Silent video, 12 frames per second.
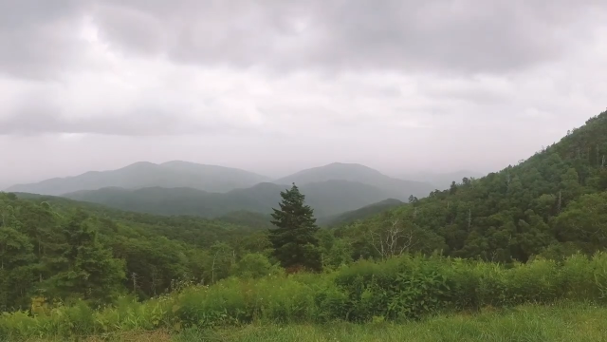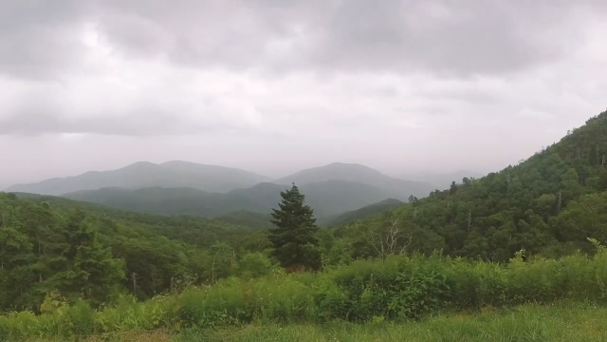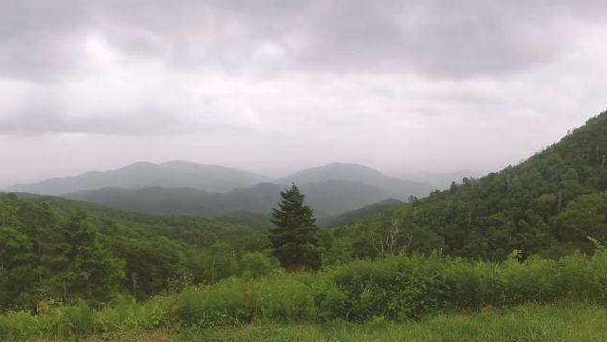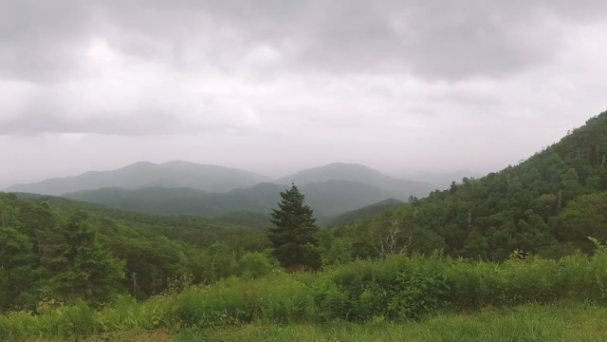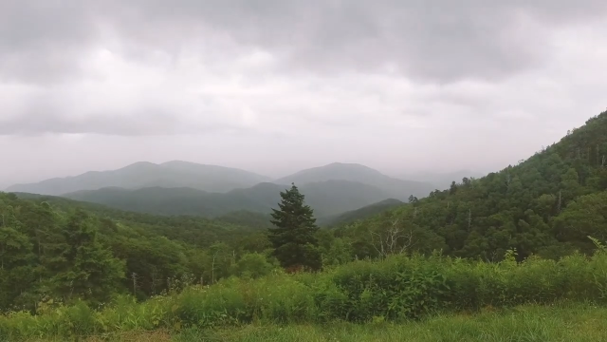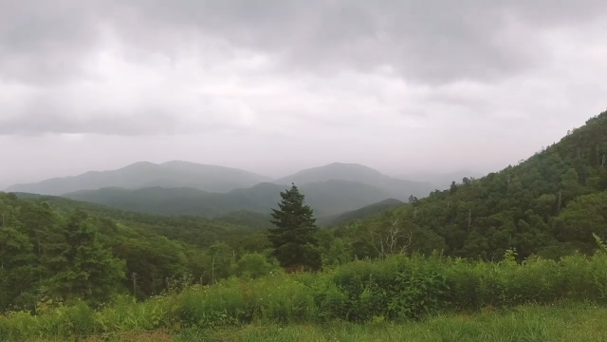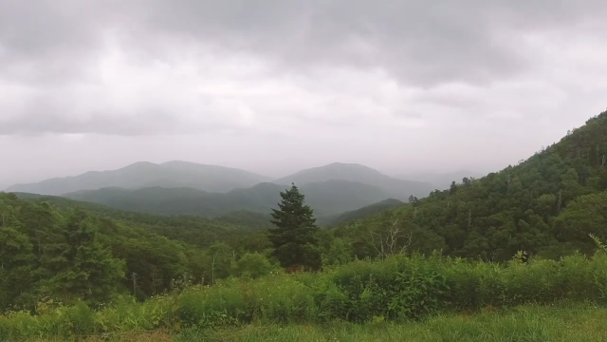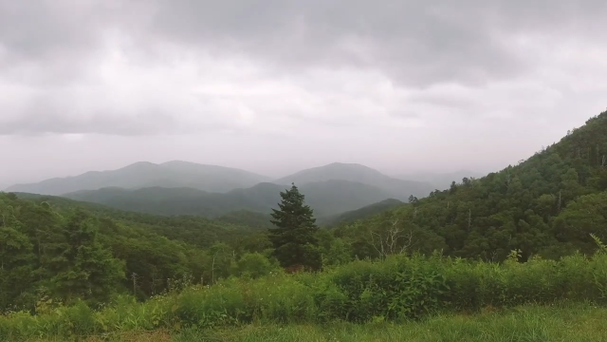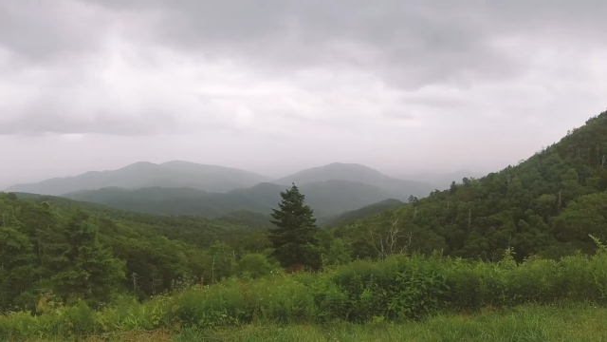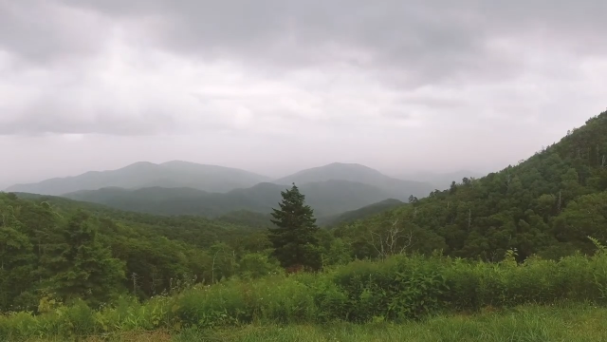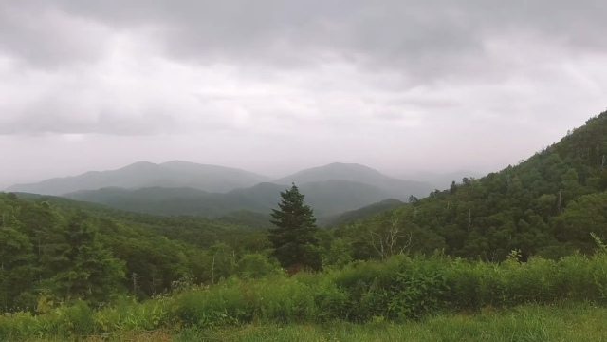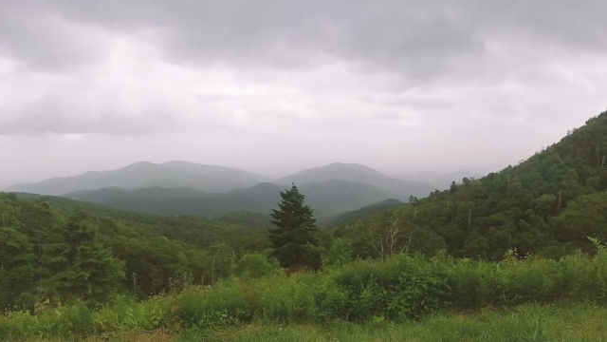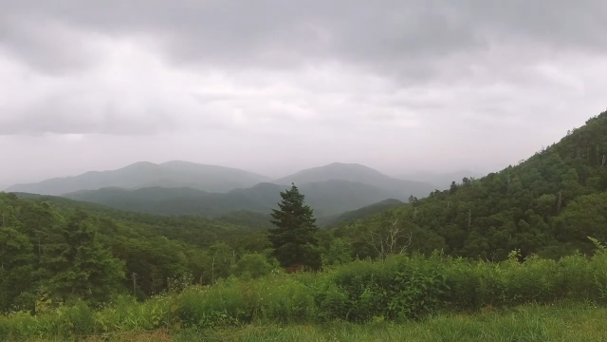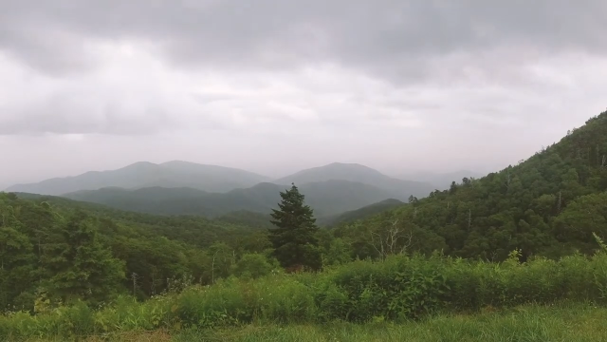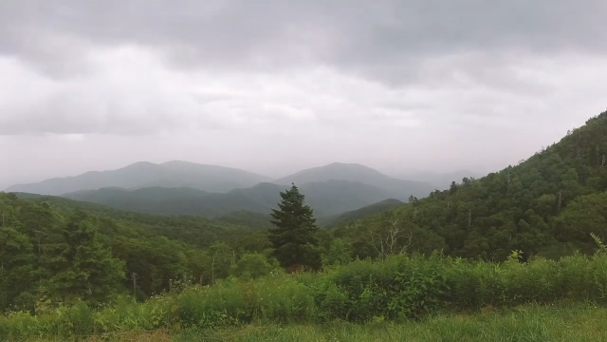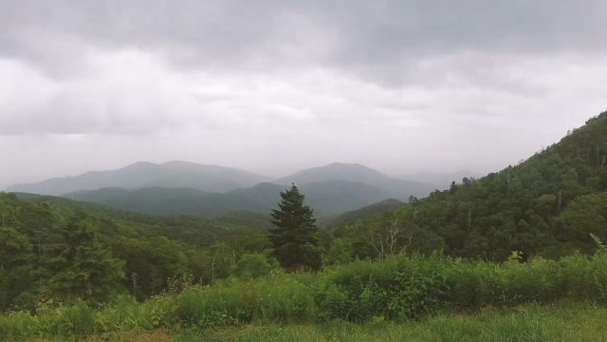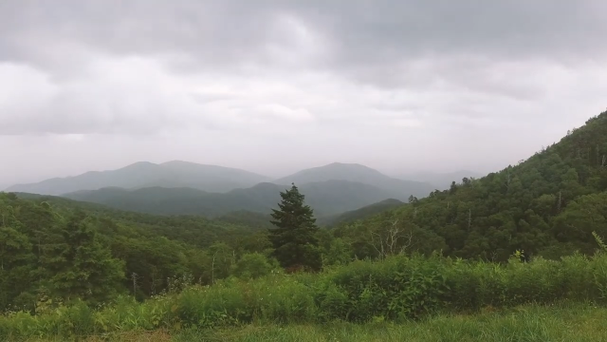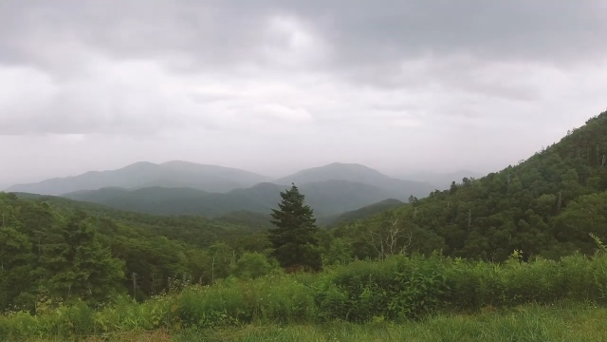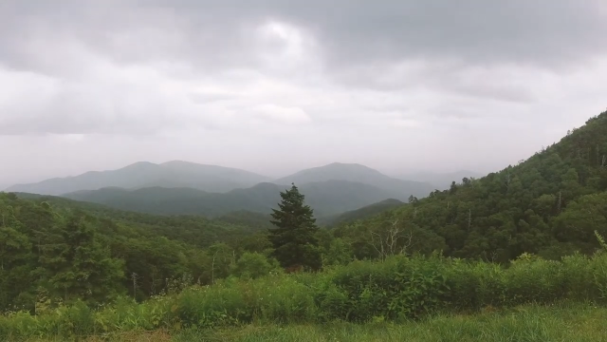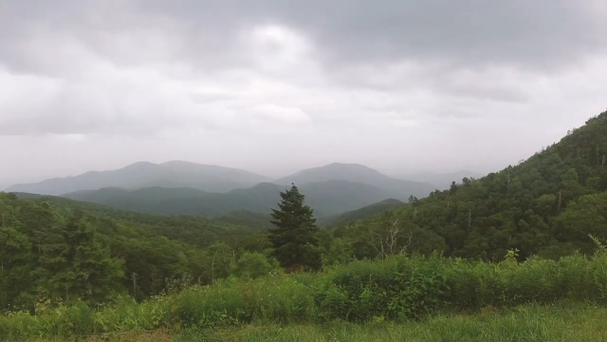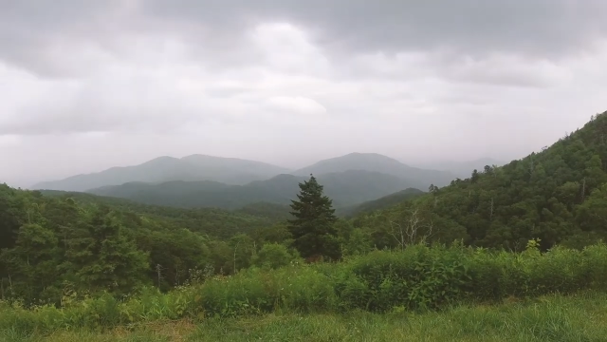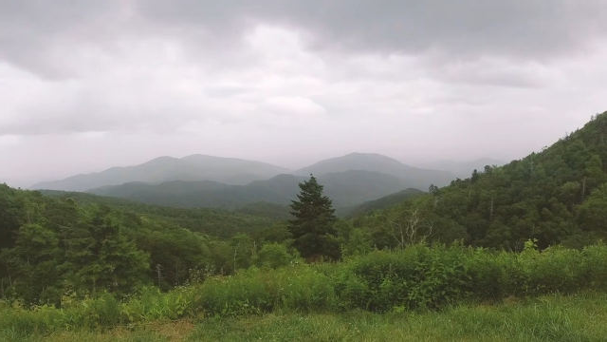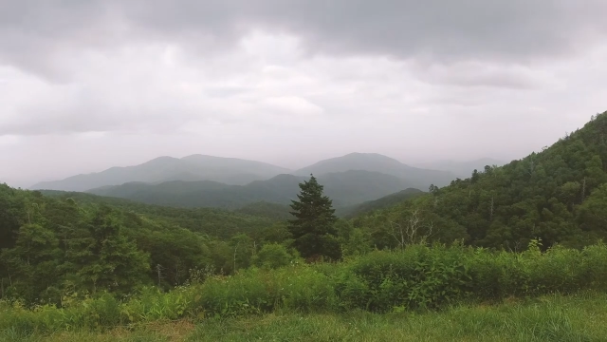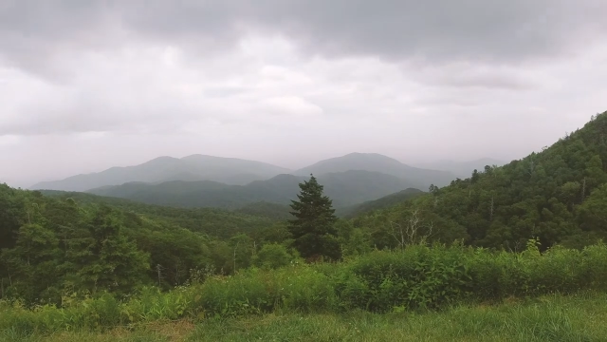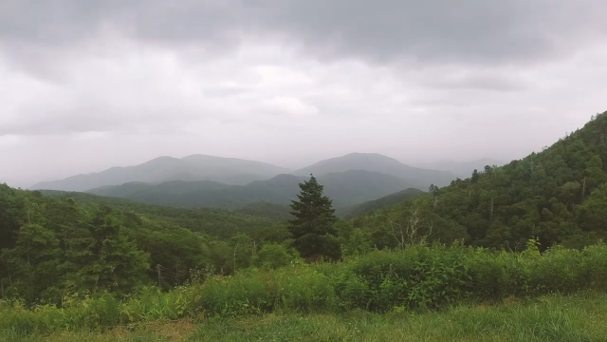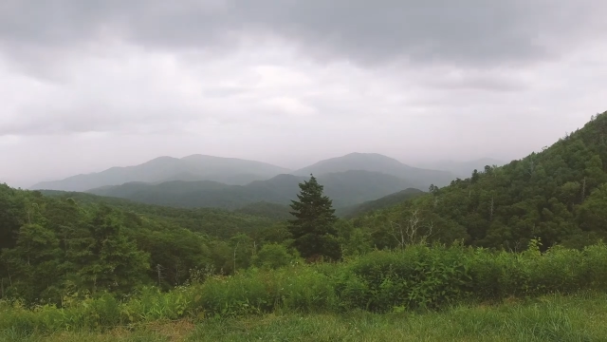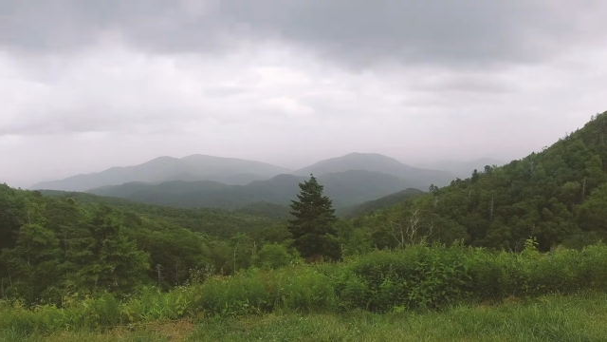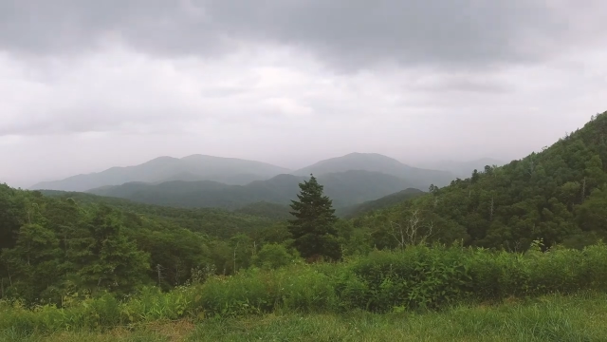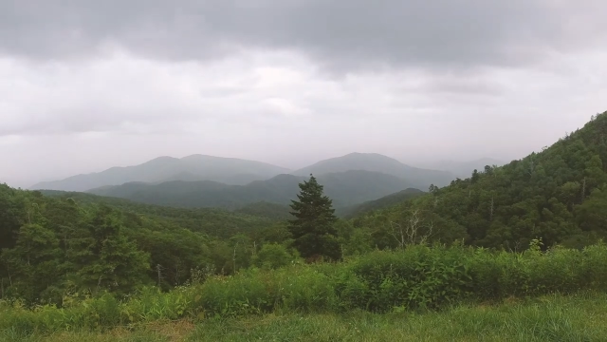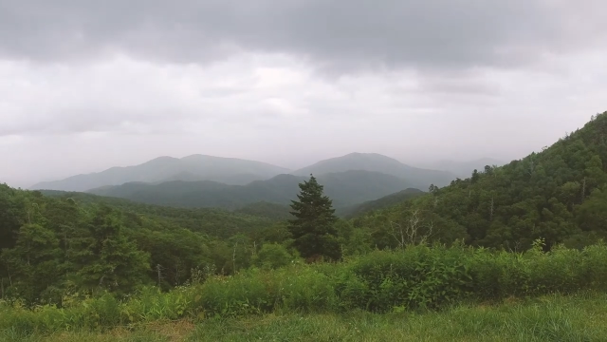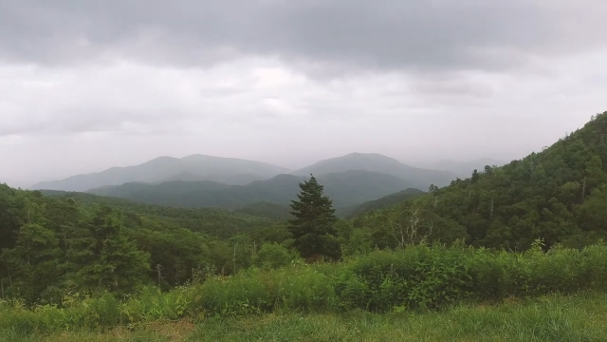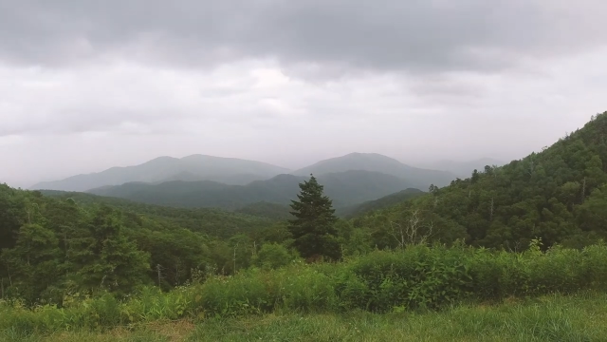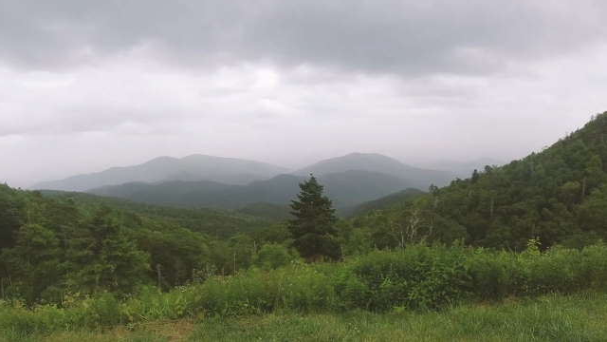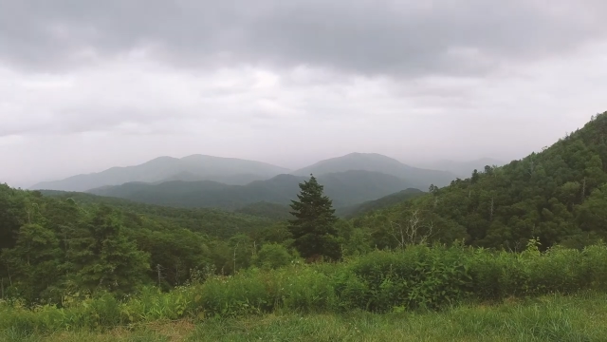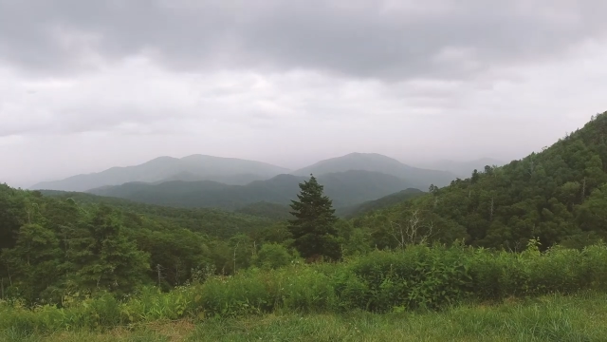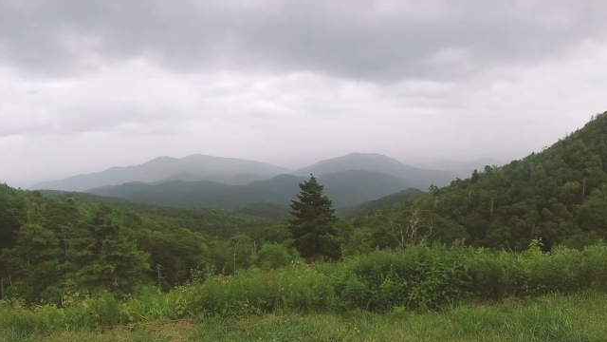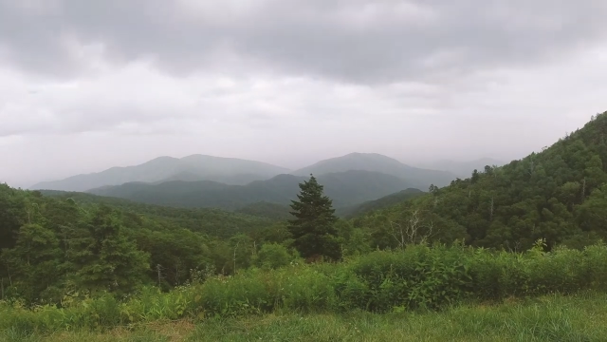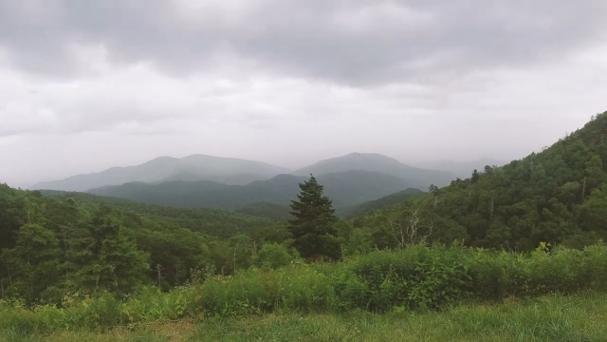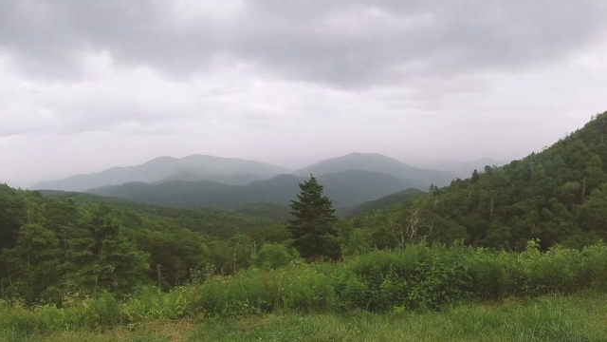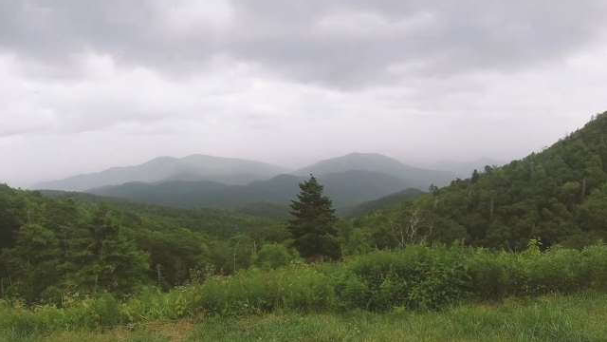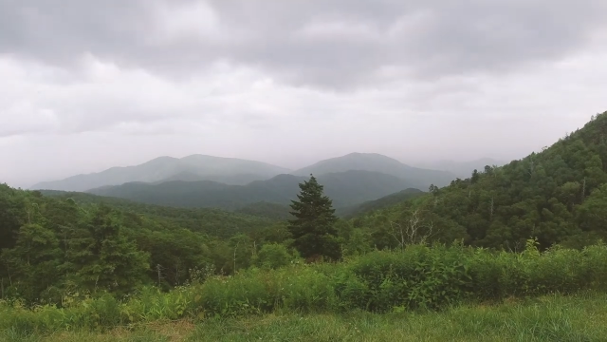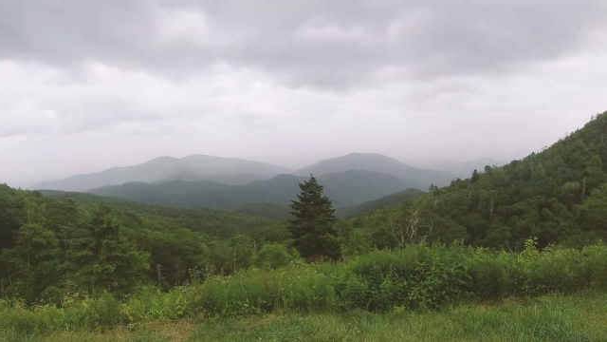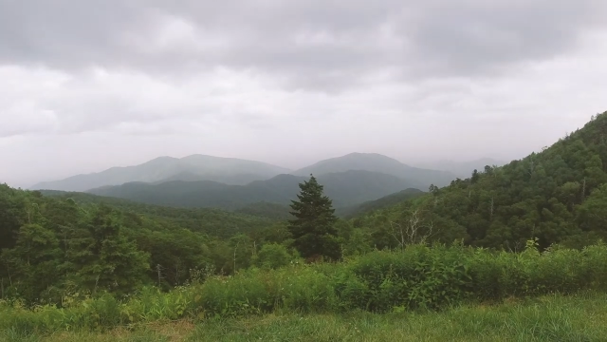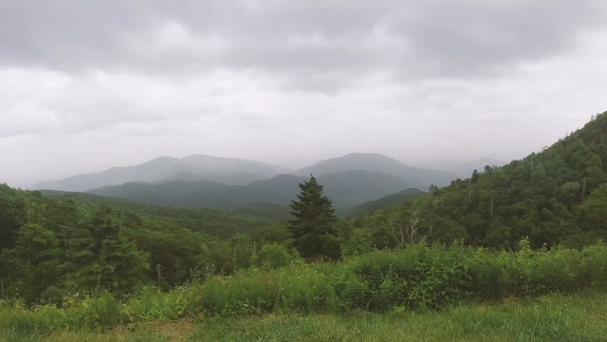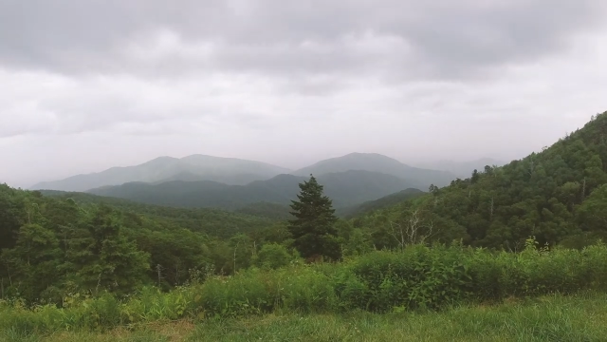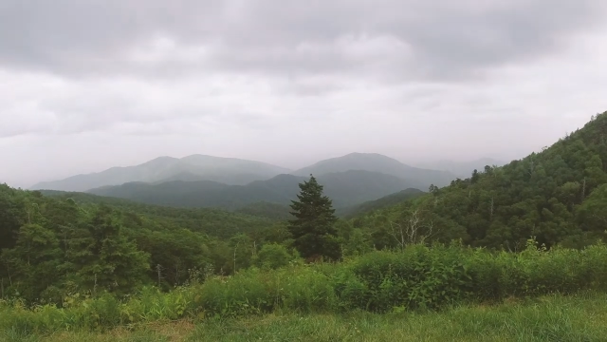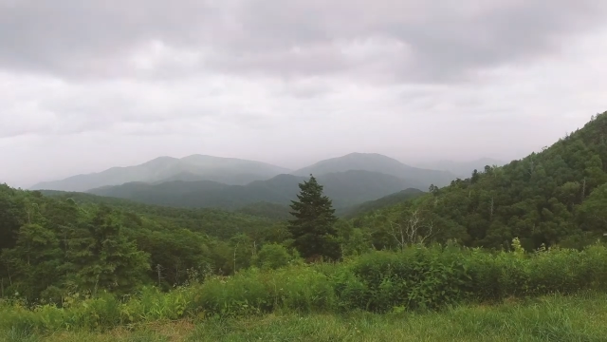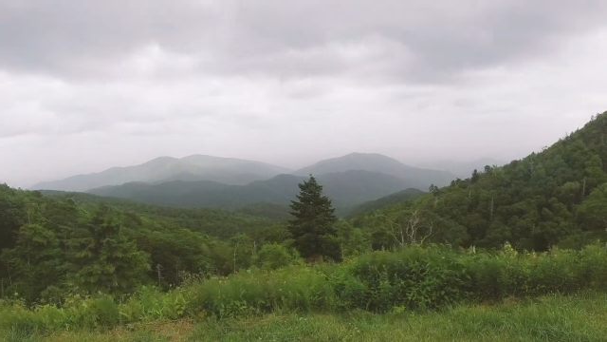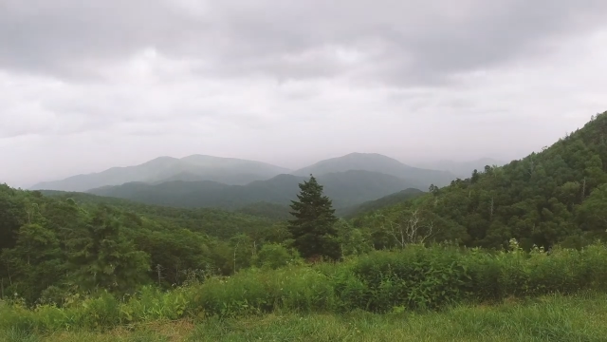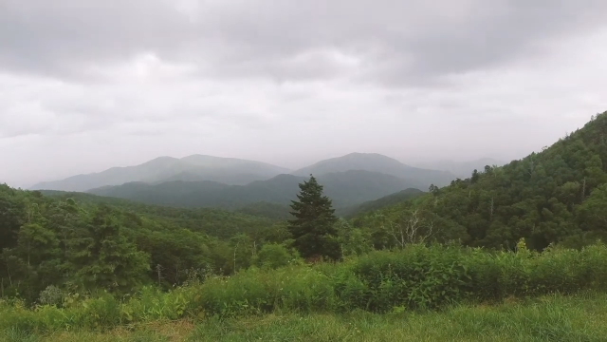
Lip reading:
[unreadable: no face in view]